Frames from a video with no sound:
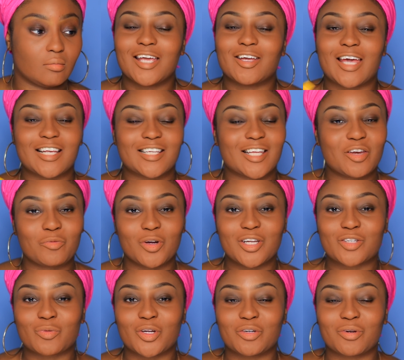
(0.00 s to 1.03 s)
In case anyone
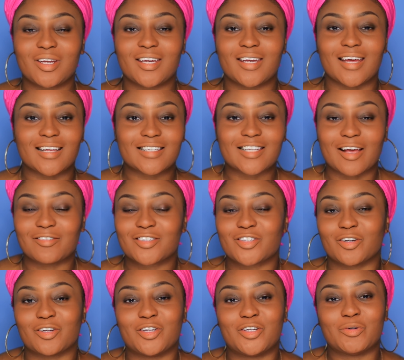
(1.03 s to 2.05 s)
is wondering, yes, I've
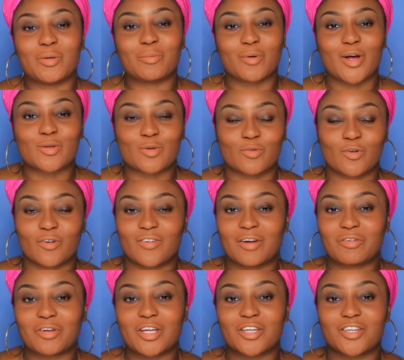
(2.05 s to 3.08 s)
started doing brows before
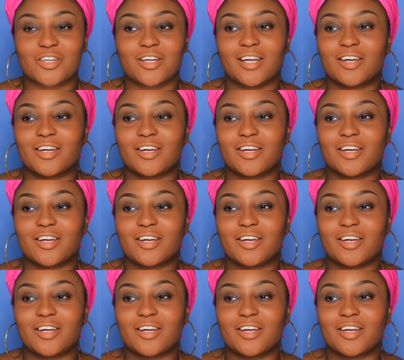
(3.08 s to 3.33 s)
foundation.